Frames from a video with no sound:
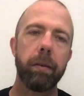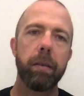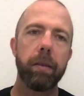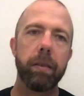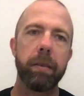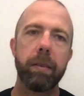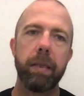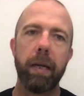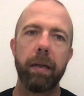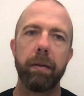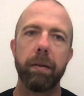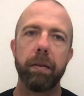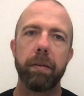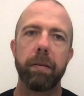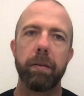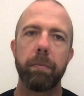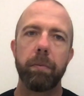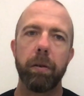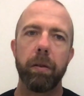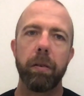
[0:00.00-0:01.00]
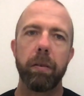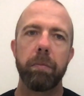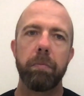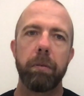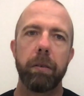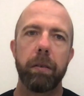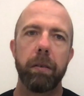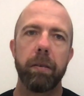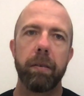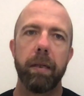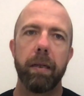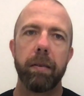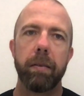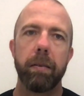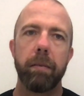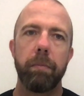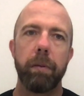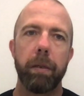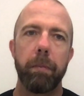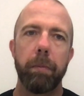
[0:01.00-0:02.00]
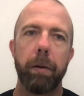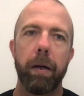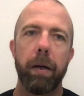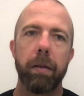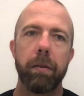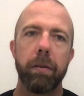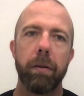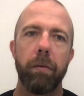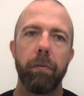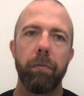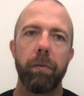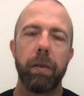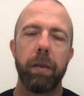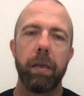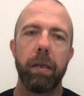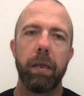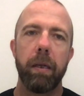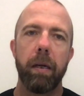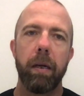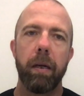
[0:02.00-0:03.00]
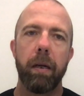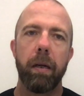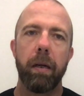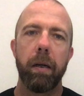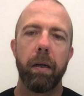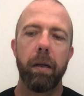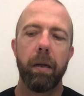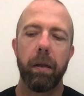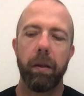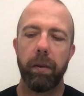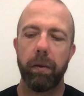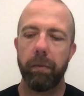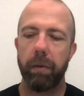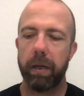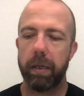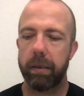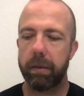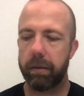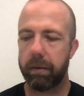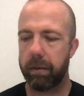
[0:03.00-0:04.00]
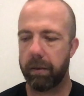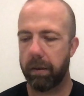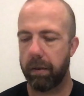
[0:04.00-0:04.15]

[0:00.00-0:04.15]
sadness, to be honest, because that's a big part of the race.